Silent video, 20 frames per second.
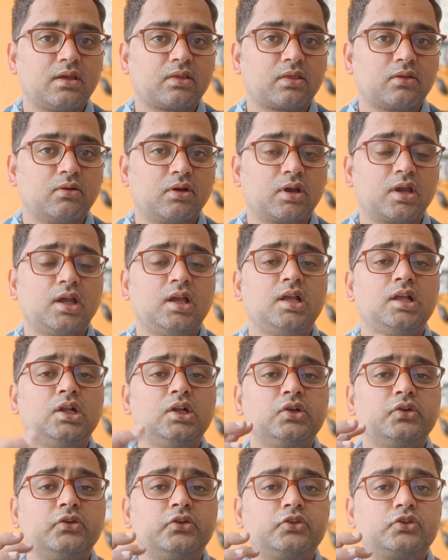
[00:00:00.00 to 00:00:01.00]
Okay,
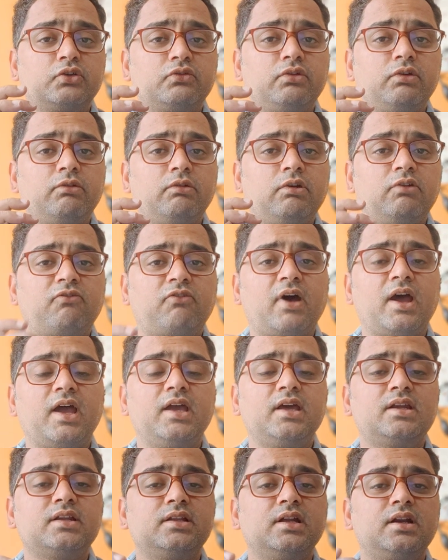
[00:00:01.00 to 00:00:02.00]
so we will
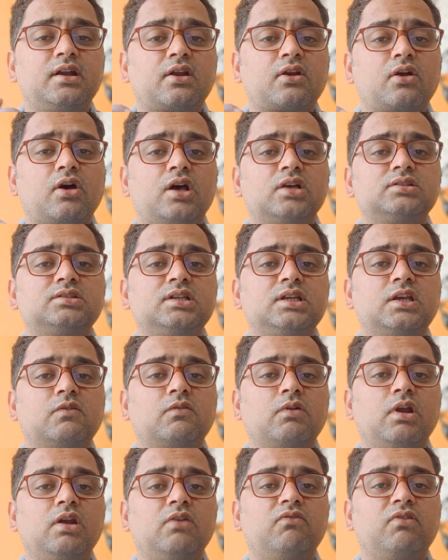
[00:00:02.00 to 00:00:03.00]
fire that raw
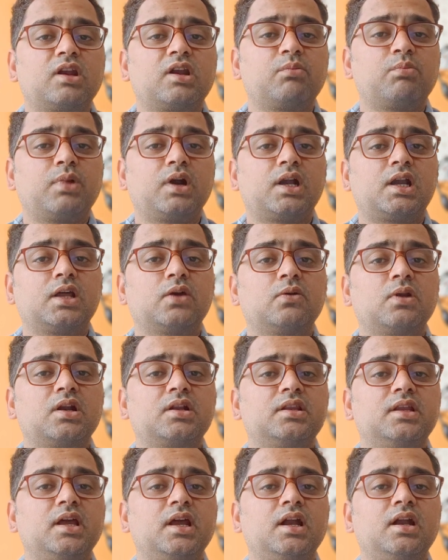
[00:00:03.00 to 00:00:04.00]
SQL for a particular
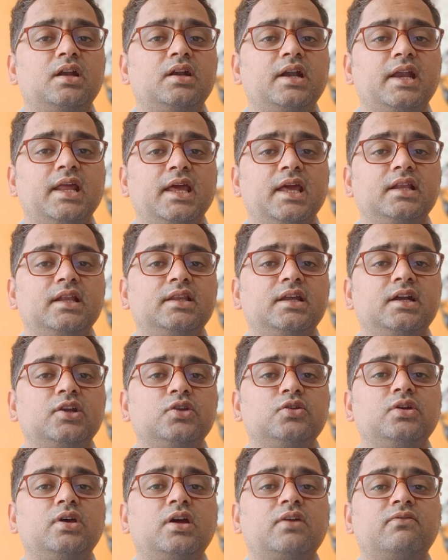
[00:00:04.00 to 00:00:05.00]
day that
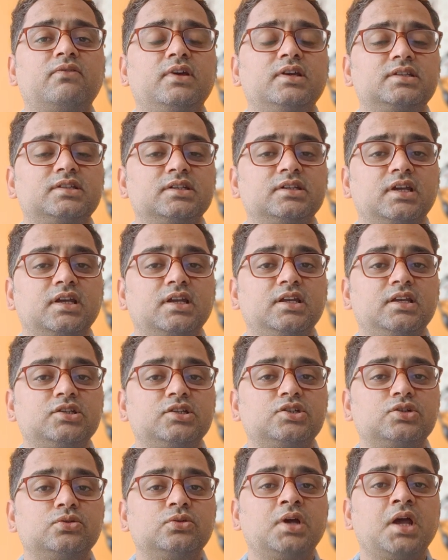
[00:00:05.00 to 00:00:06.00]
you are facing an
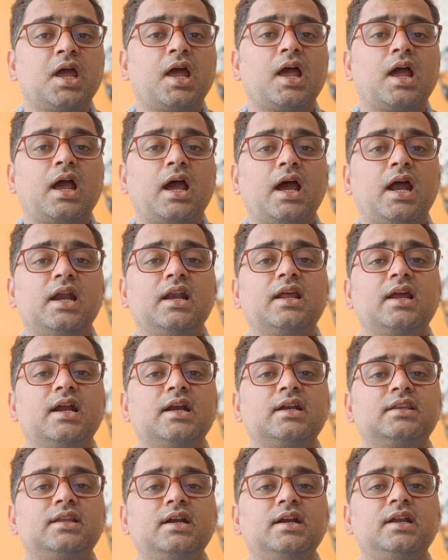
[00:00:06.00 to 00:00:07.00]
issue, and
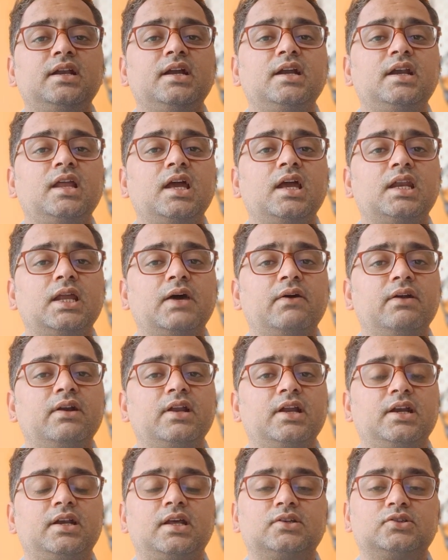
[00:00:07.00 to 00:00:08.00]
get that data in our
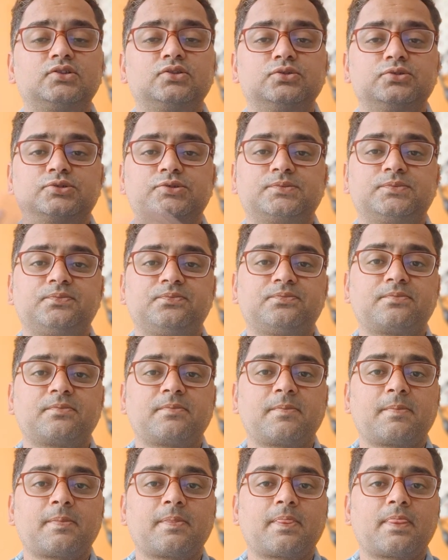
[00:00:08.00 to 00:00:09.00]
data source.
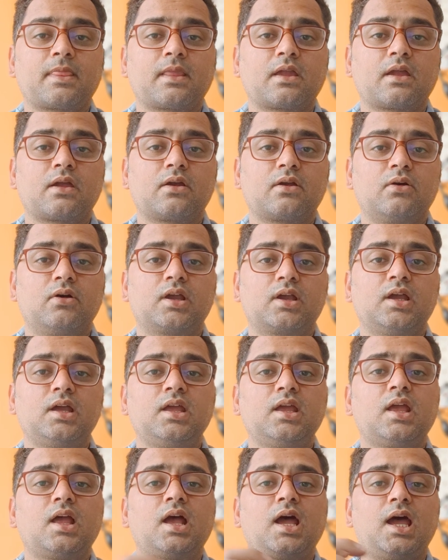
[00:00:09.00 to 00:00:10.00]
Okay,
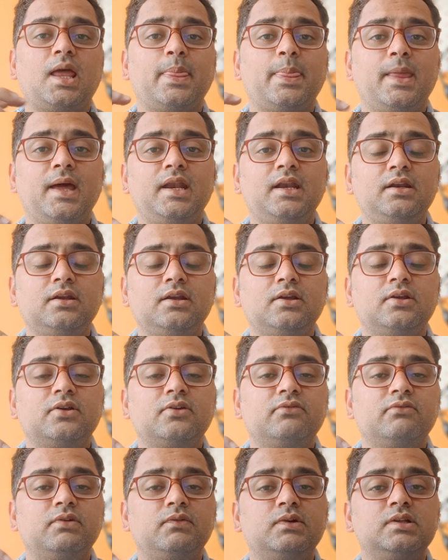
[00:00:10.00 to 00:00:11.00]
and then
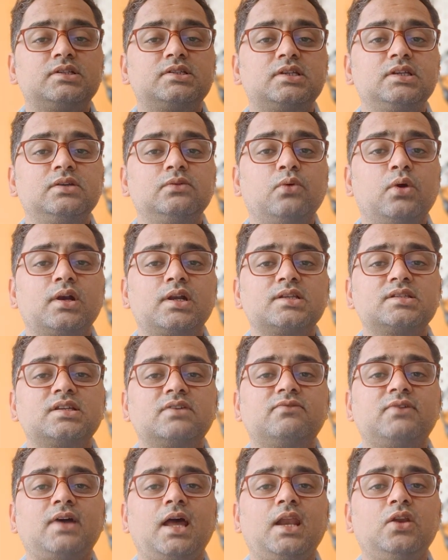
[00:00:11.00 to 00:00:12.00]
we will see what is the
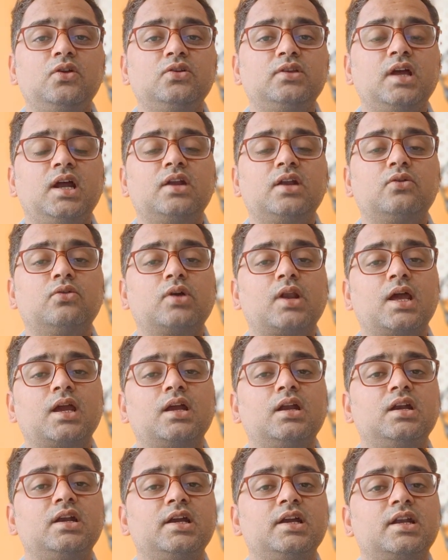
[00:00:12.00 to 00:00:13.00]
value that
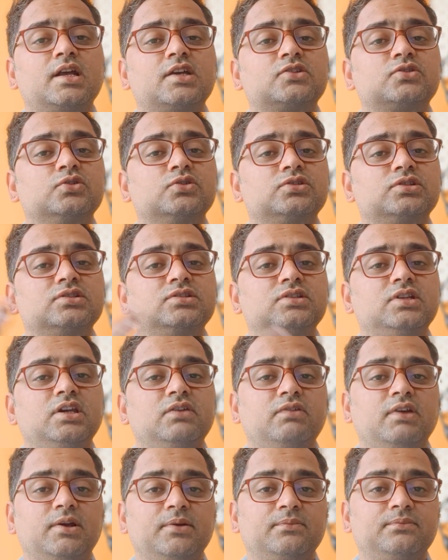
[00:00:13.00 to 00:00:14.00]
Oracle data source is
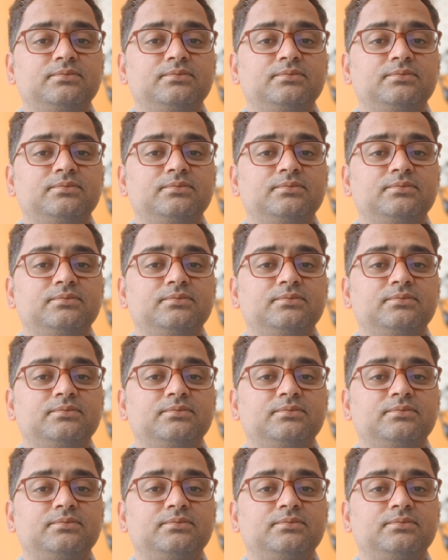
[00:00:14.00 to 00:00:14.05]
giving.